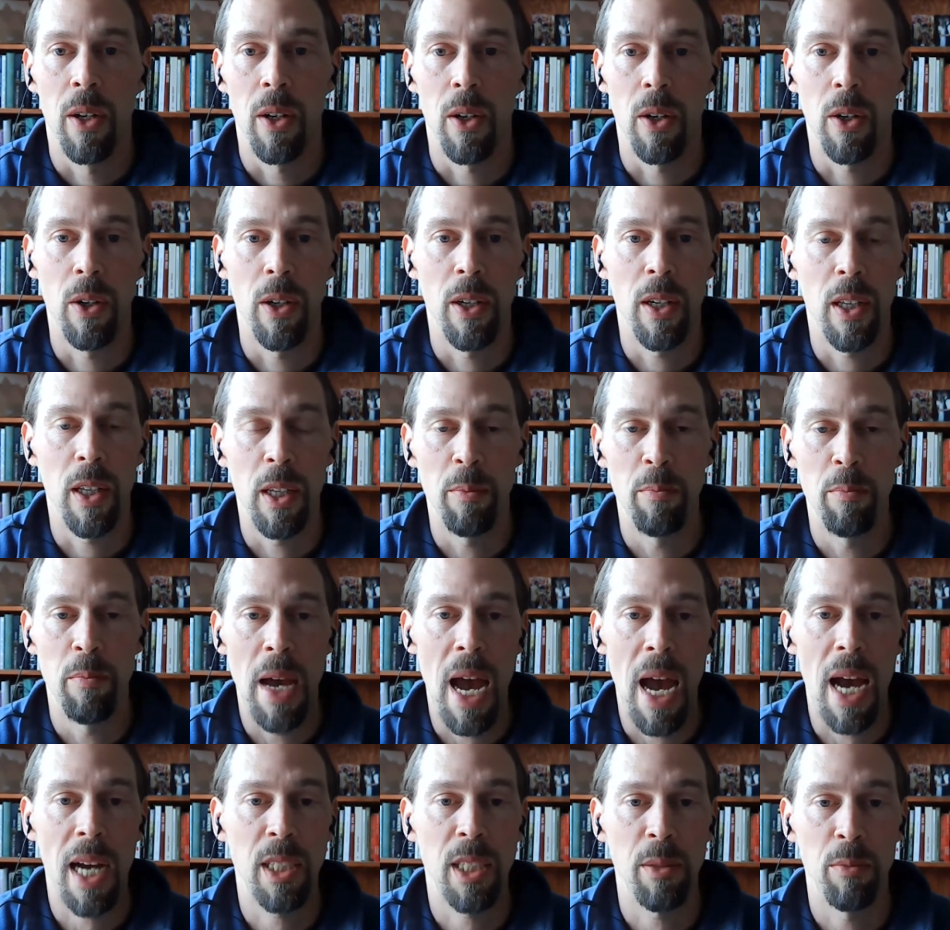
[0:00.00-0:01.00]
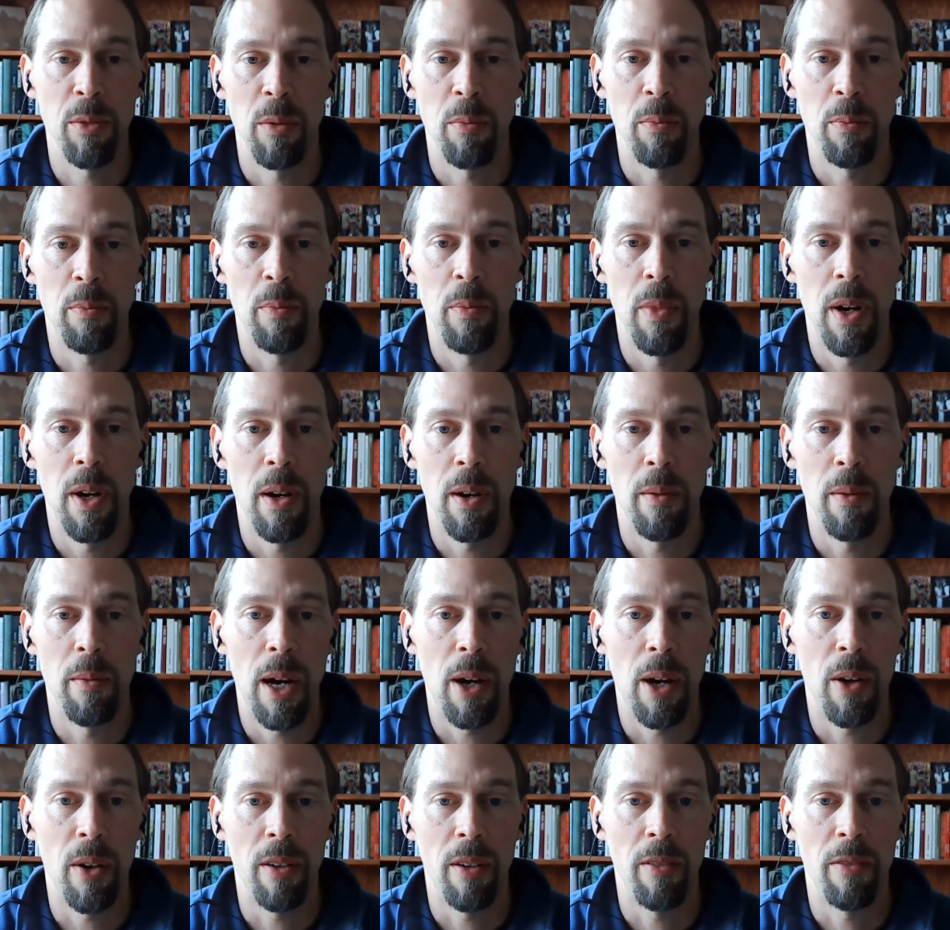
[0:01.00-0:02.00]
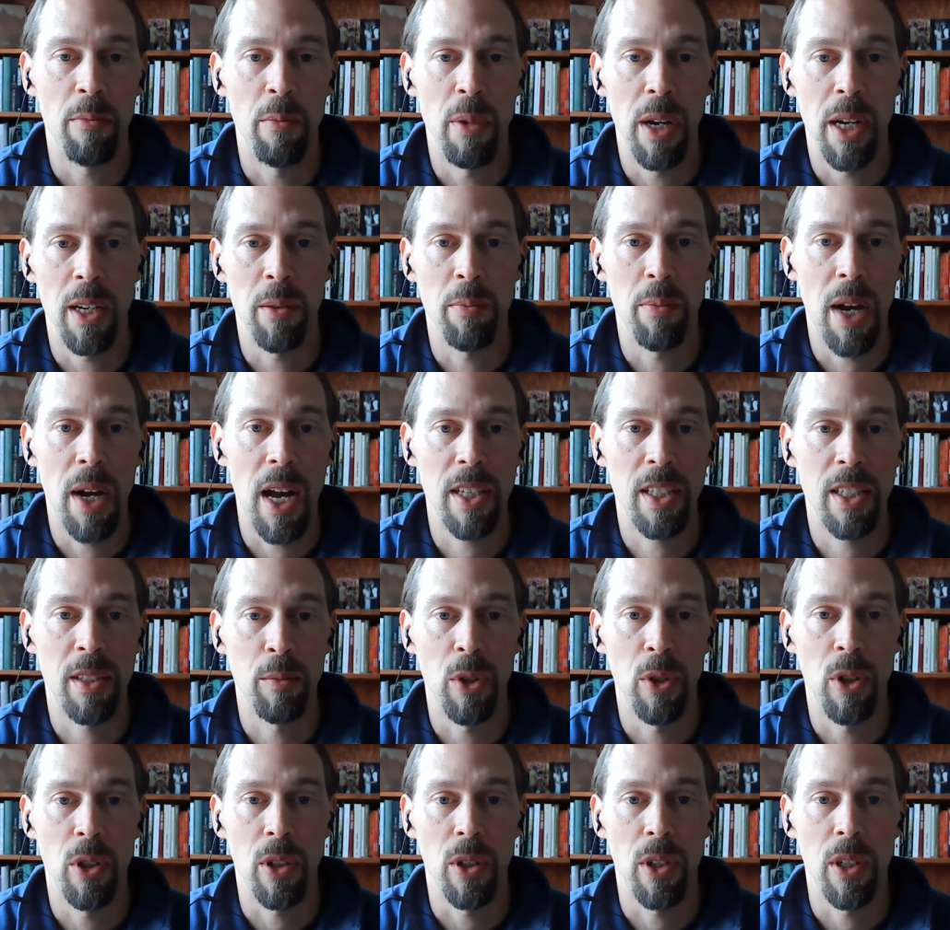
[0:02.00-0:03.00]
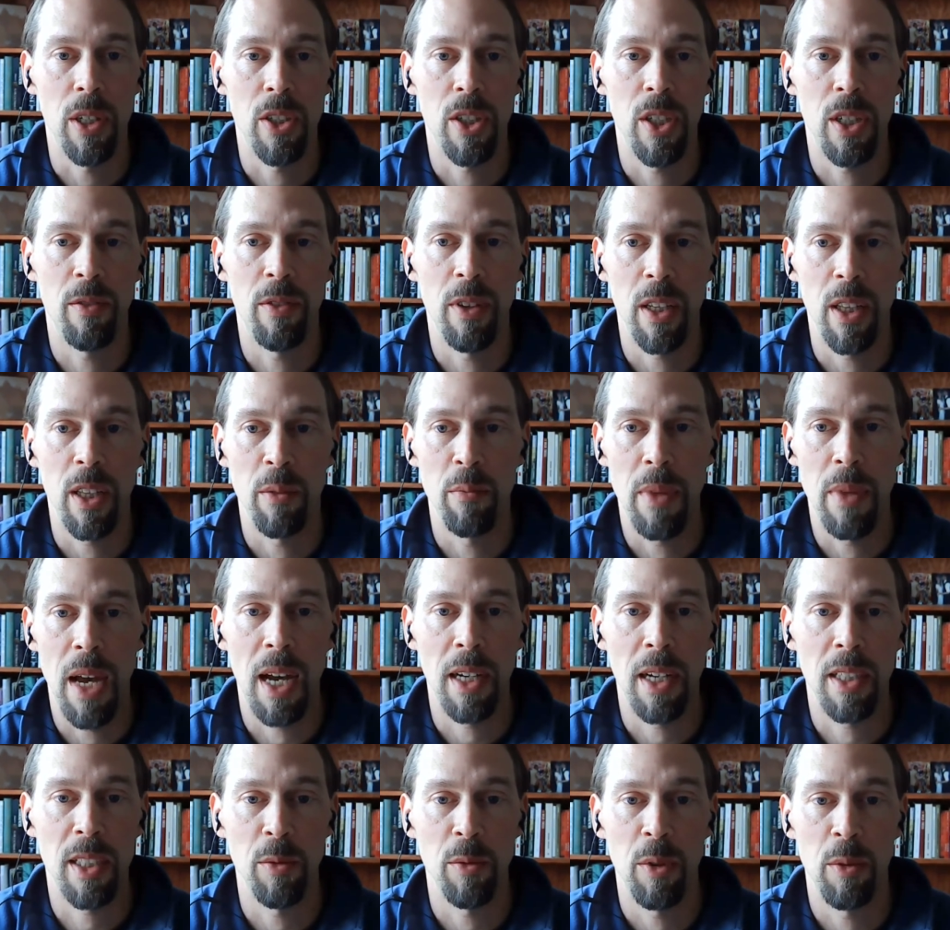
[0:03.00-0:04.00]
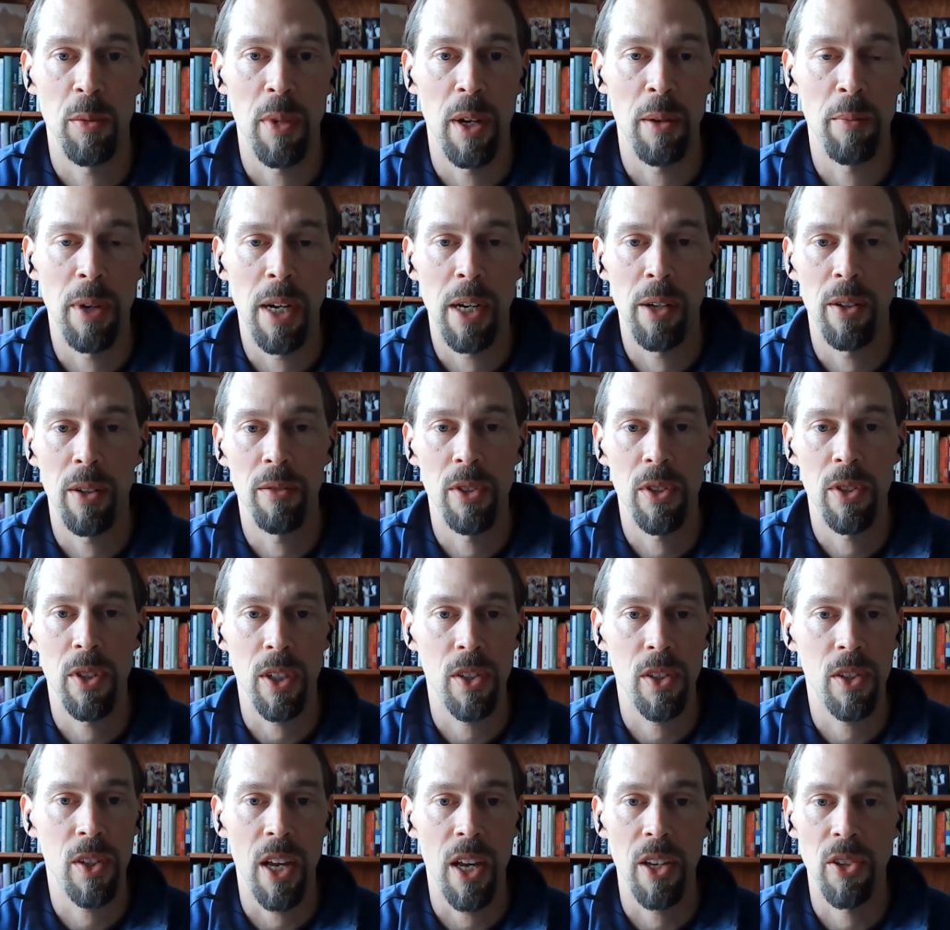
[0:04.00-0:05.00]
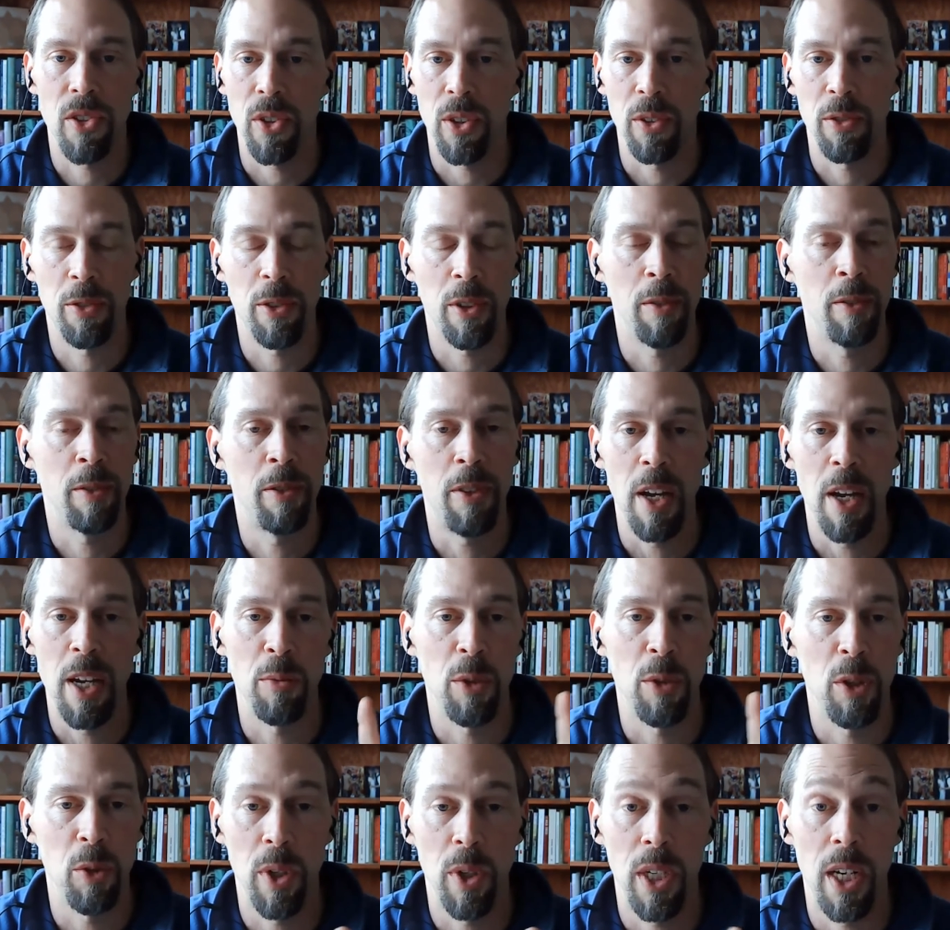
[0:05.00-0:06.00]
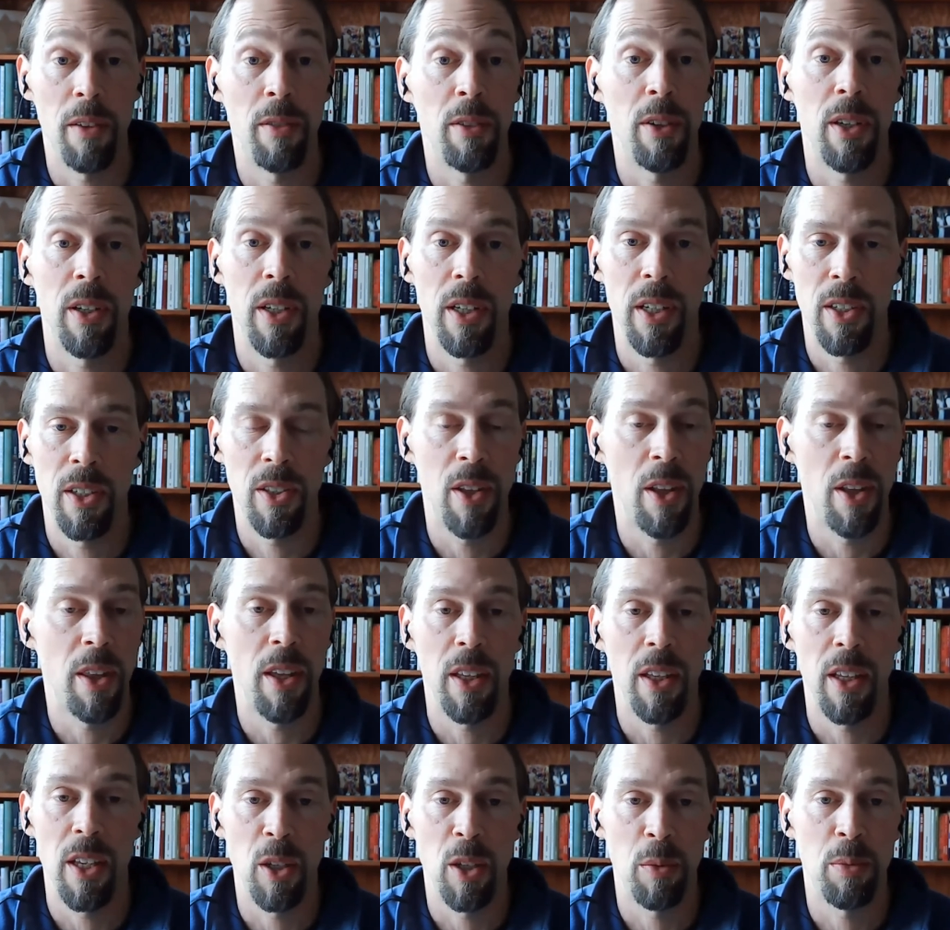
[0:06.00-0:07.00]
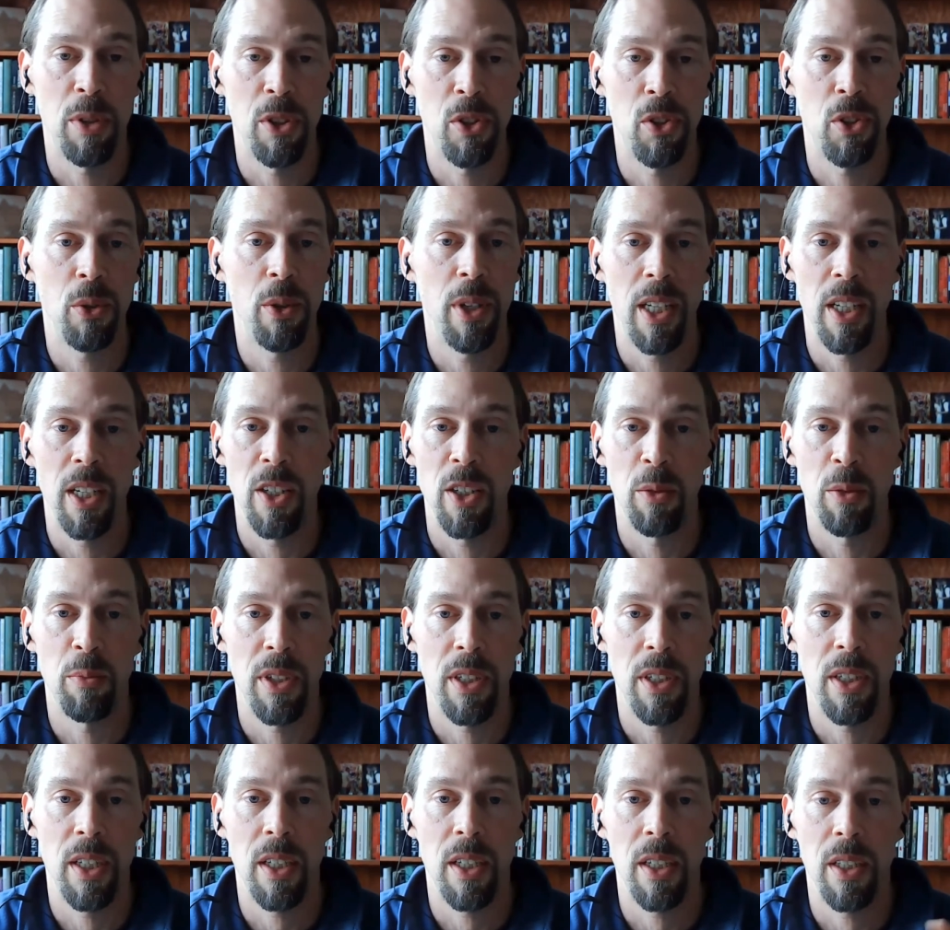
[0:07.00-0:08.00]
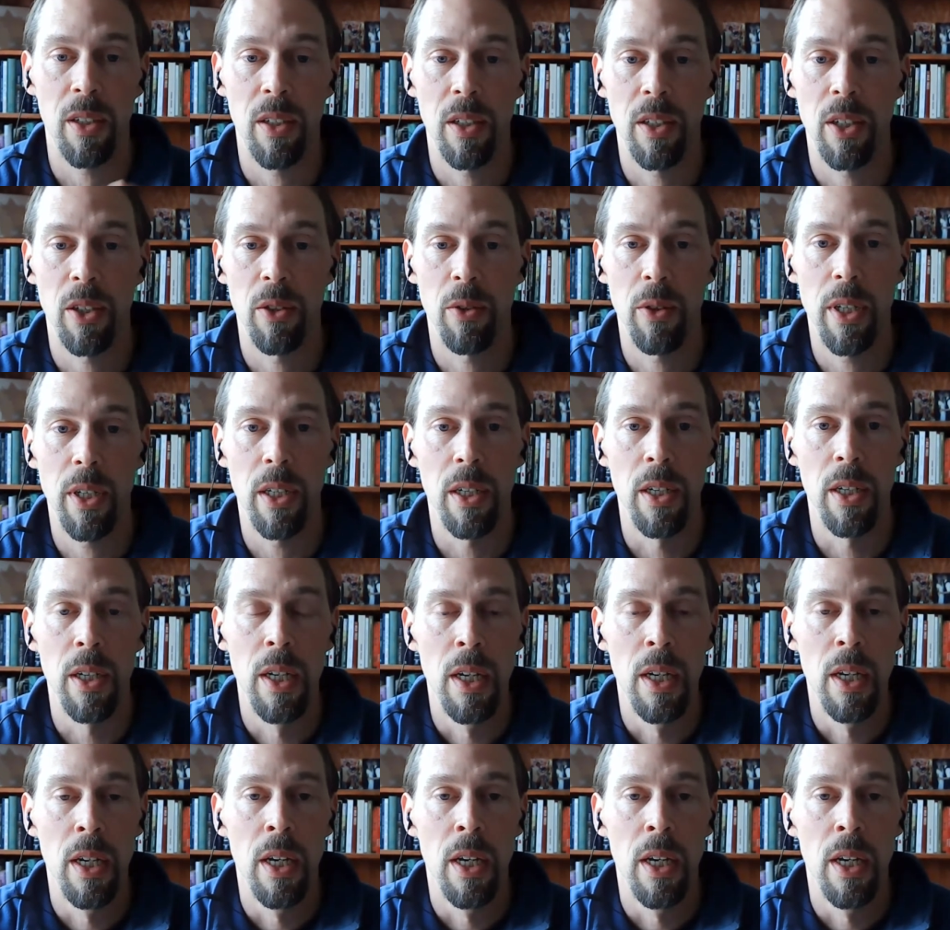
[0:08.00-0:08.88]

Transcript: earning the maximum amount of money possible or achieving the maximum amount of success or fame or whatever it is the thing that you're pursuing in your particular career.